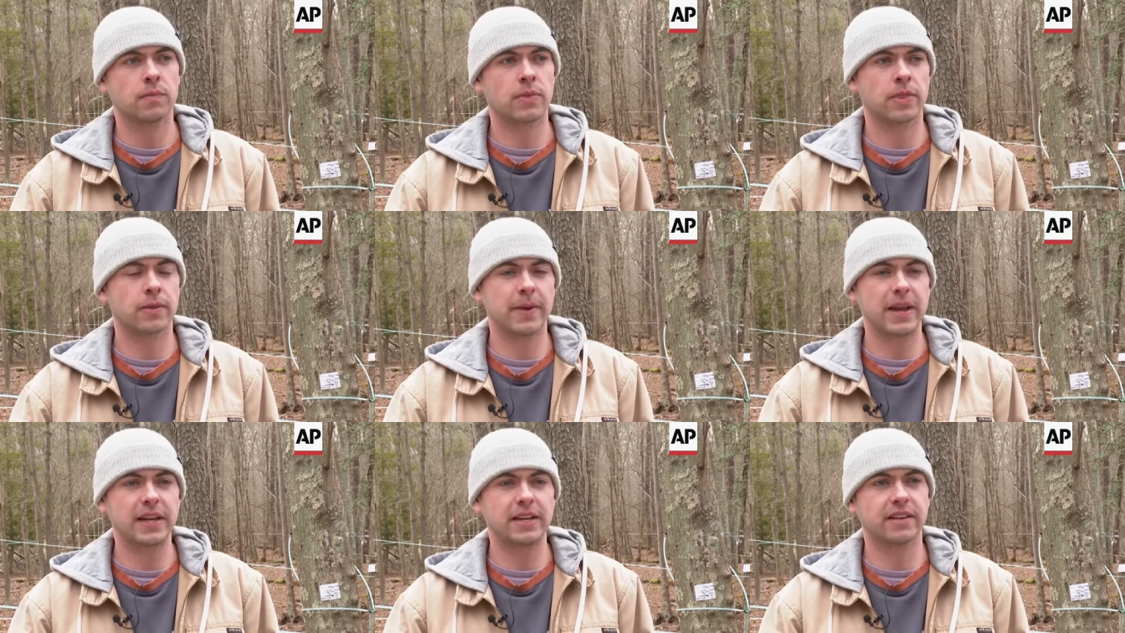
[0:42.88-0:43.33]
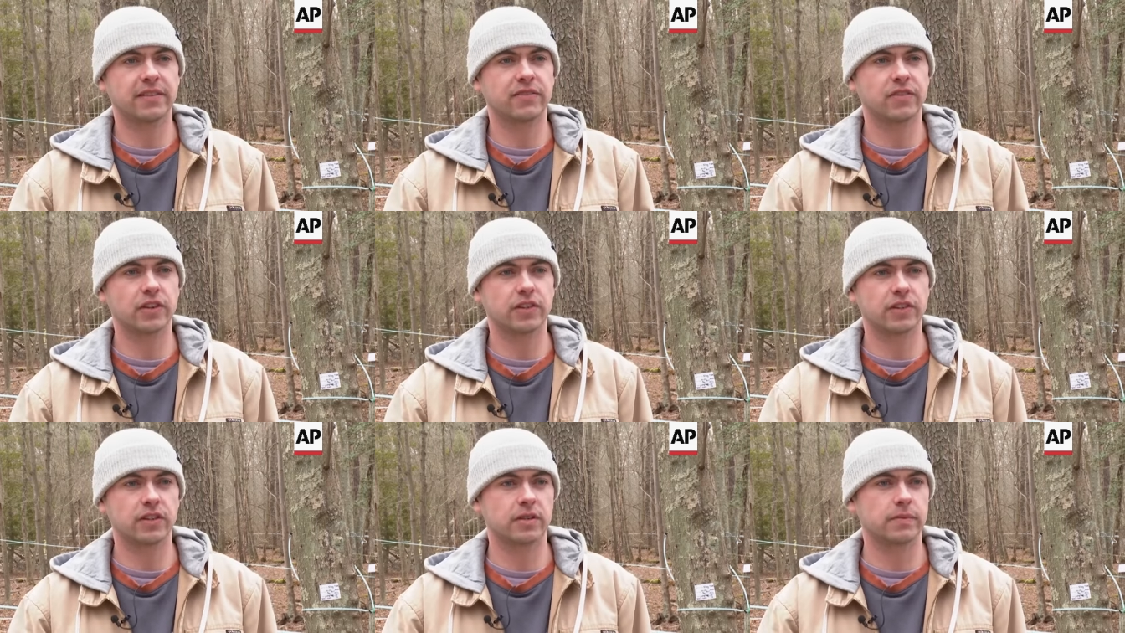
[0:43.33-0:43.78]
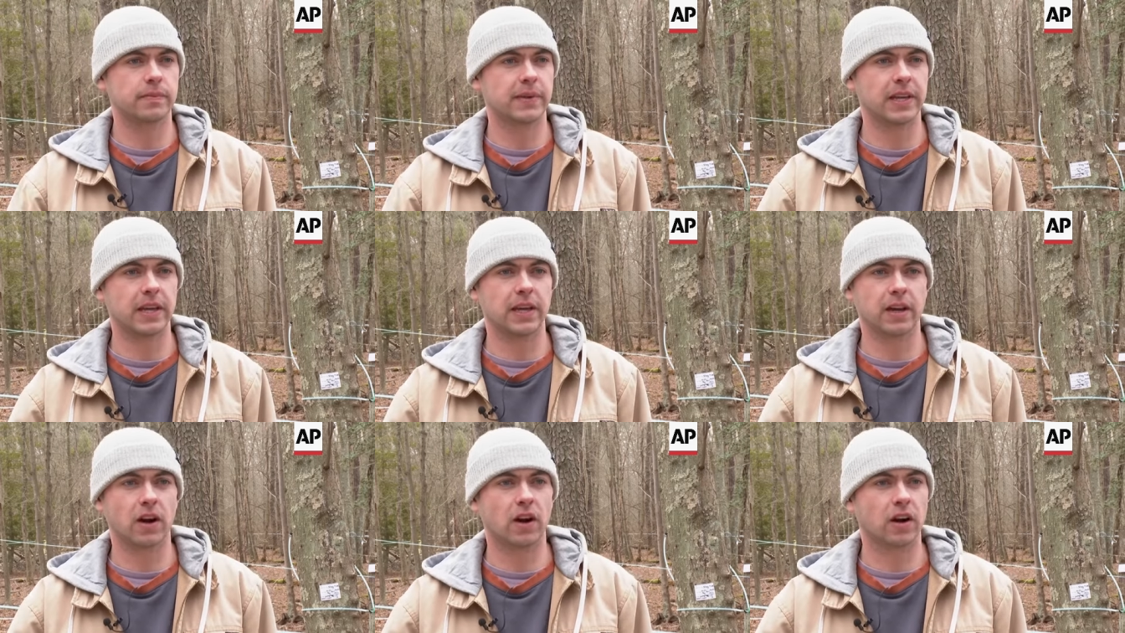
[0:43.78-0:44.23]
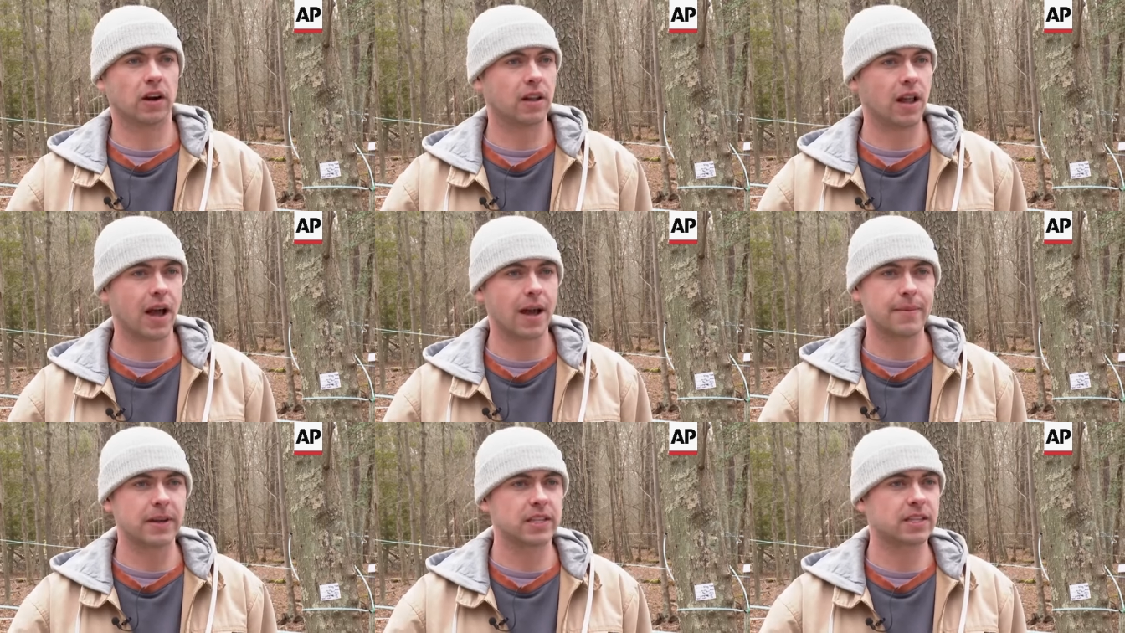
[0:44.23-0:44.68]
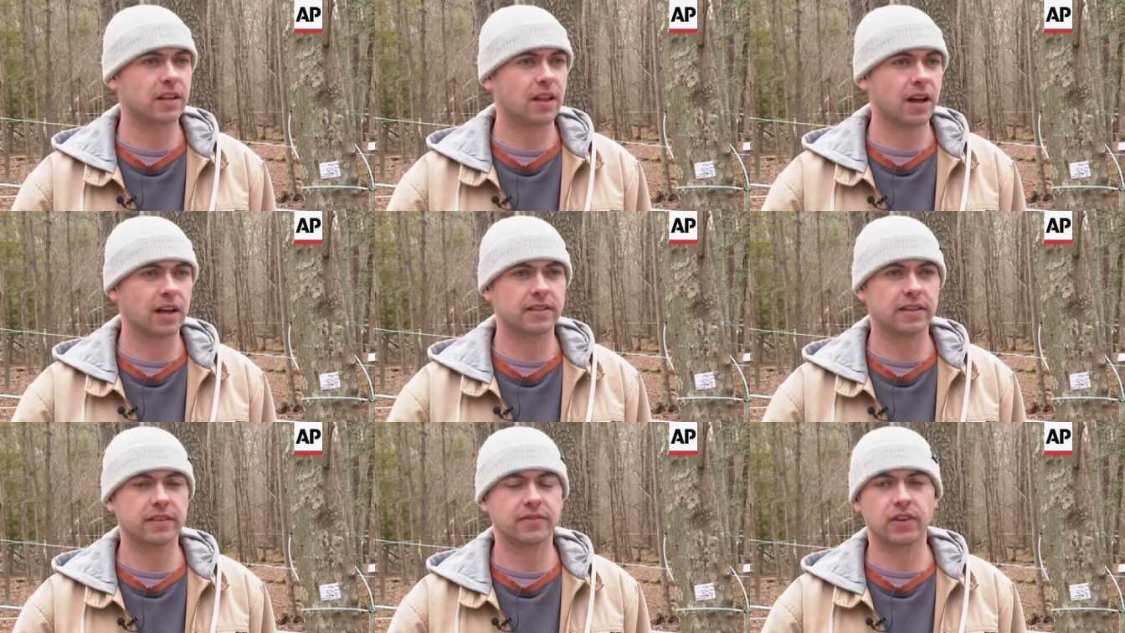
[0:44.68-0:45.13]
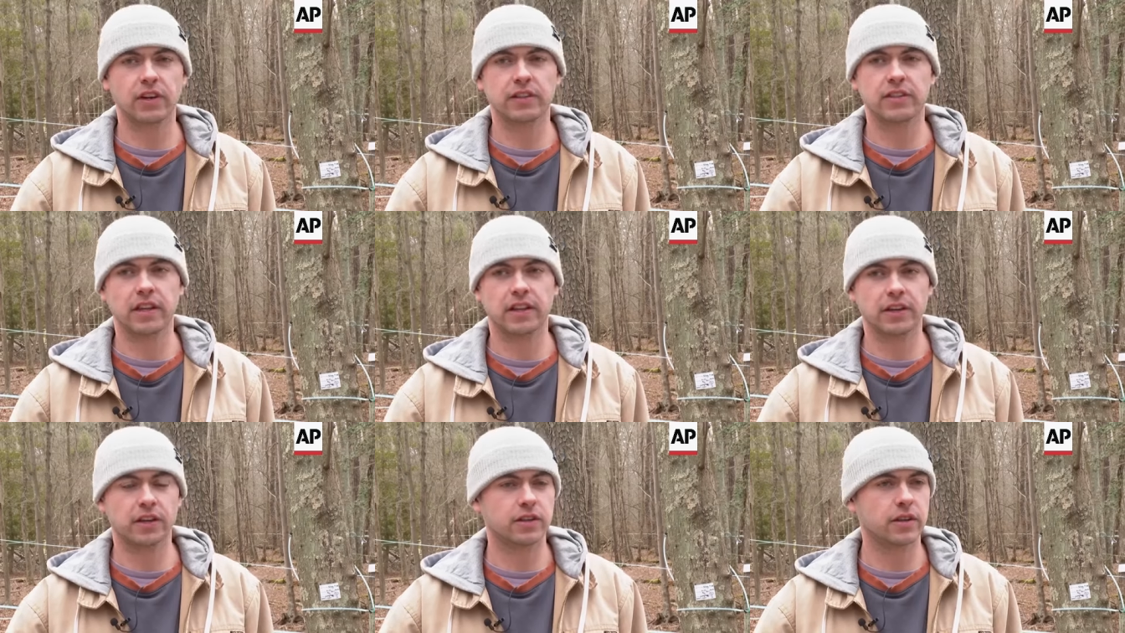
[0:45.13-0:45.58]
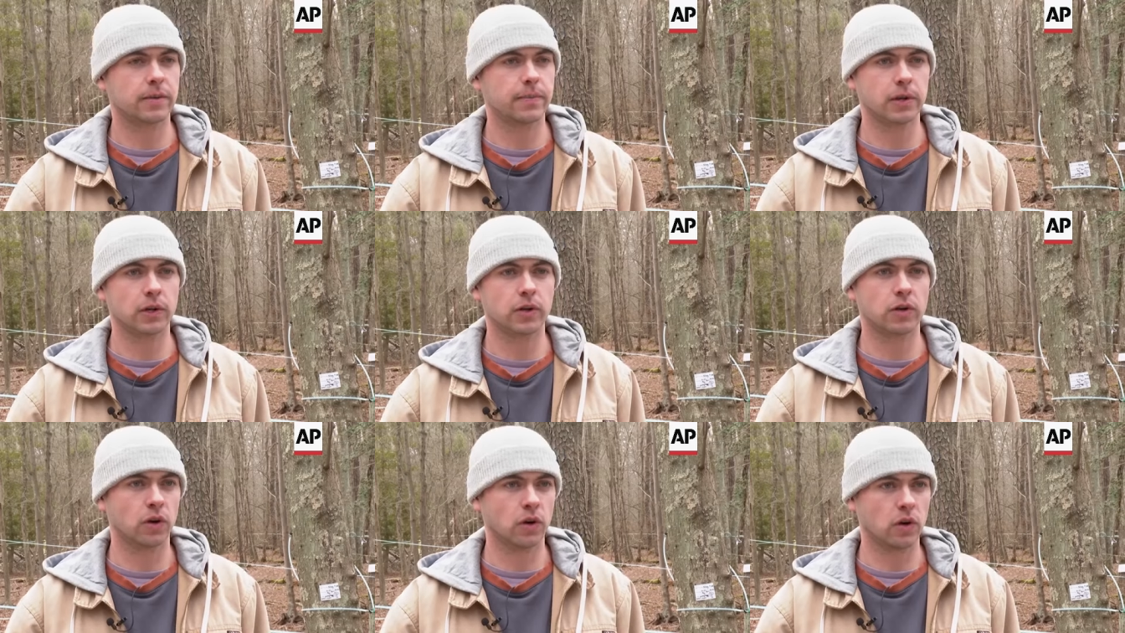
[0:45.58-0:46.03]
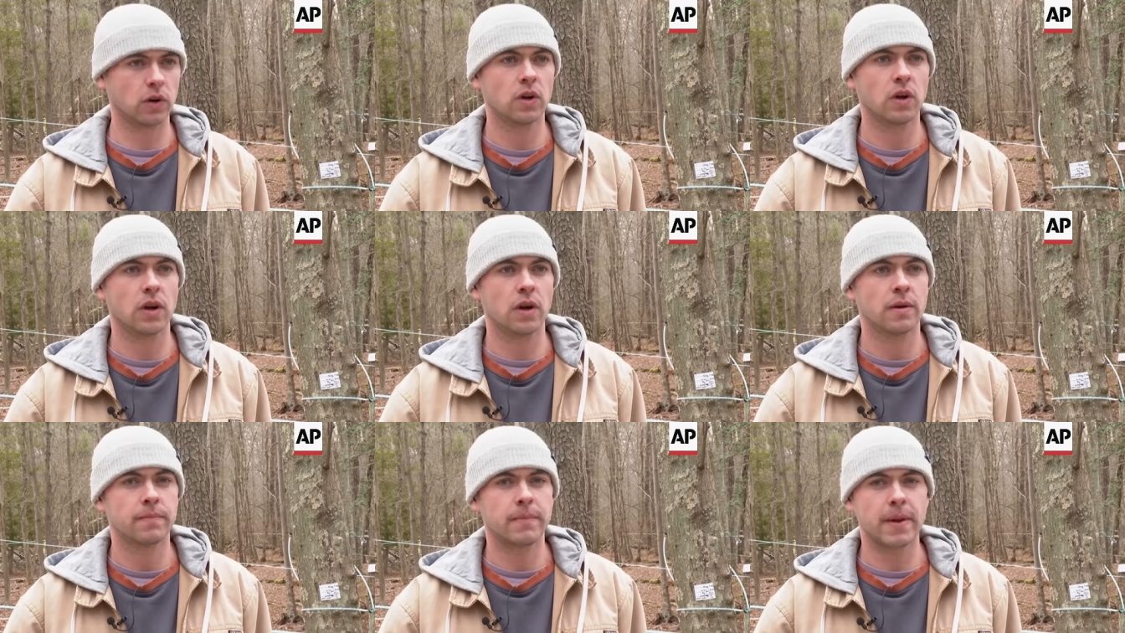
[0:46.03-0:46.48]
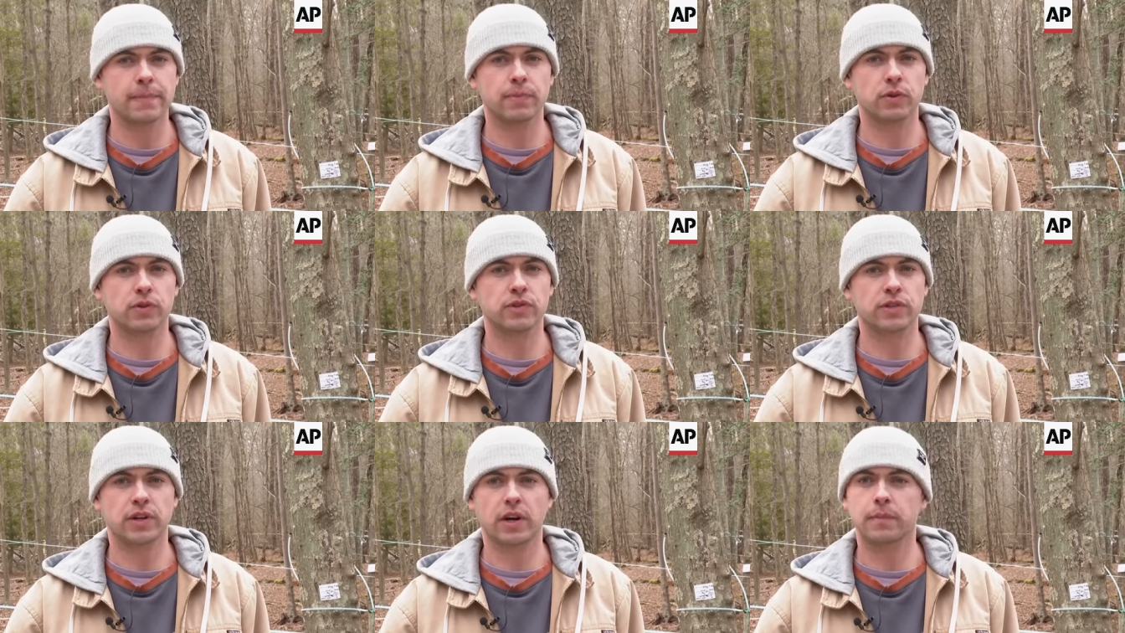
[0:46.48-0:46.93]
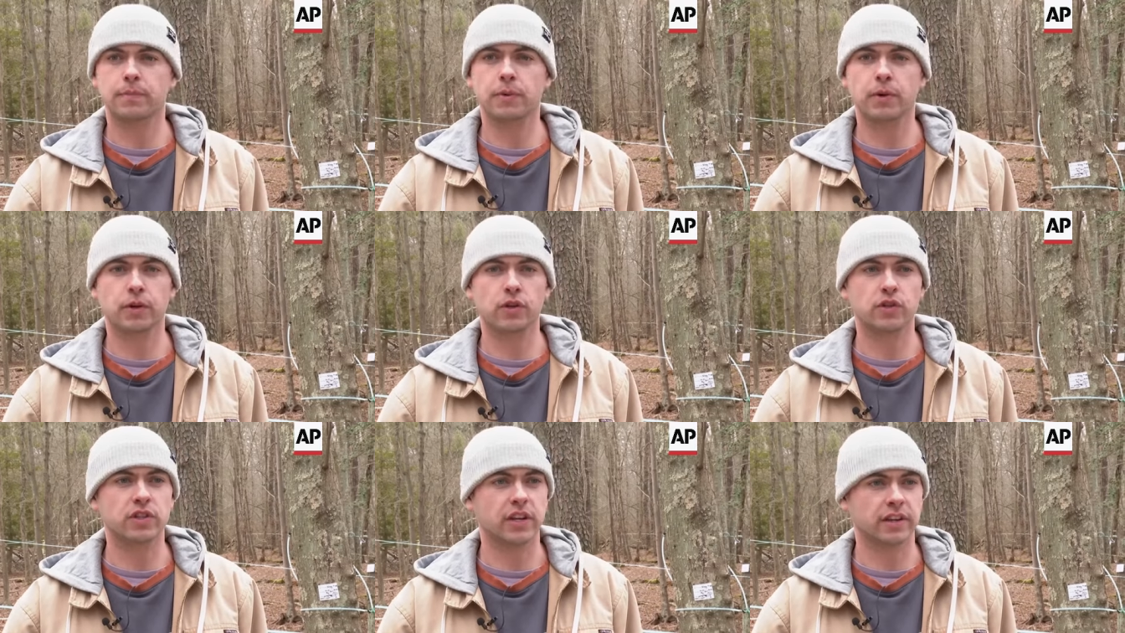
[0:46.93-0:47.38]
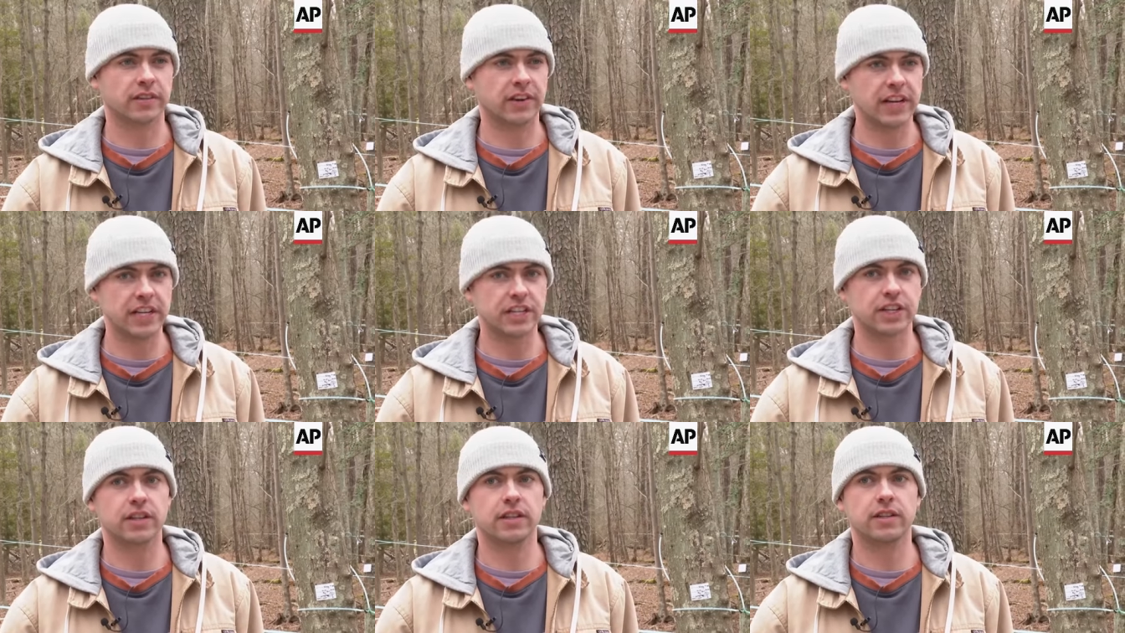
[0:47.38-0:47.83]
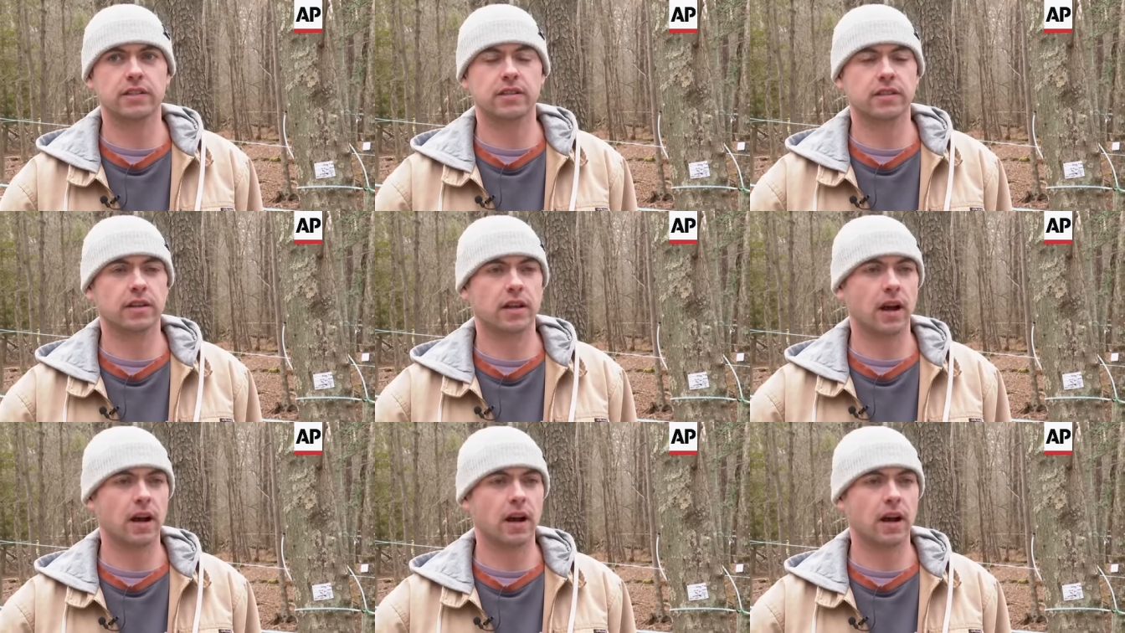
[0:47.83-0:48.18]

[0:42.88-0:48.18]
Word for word: The main differences being our climate's a lot different than your typical maple syrup producing regions.